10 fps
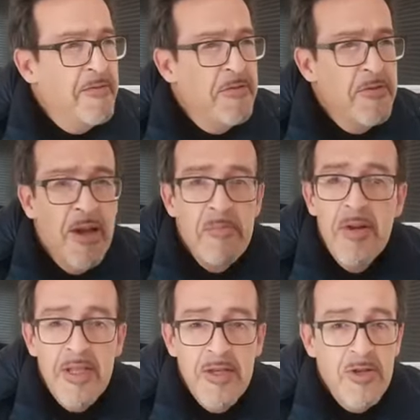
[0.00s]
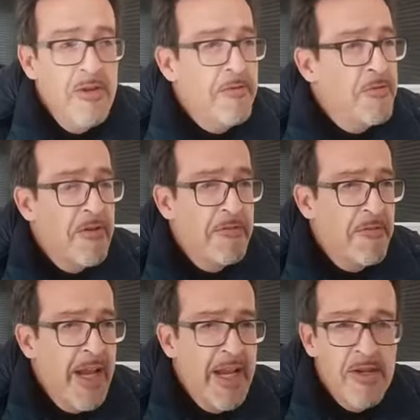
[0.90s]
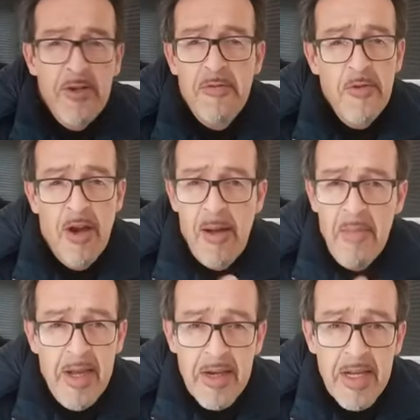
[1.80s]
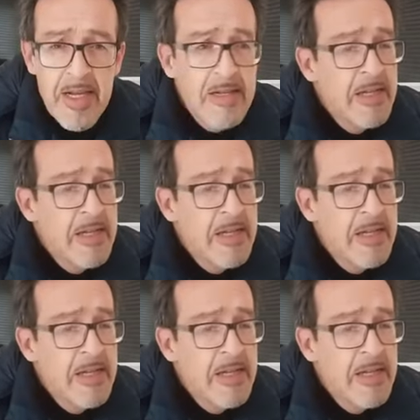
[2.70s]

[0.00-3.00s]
if you are British, if you are French, if you are American,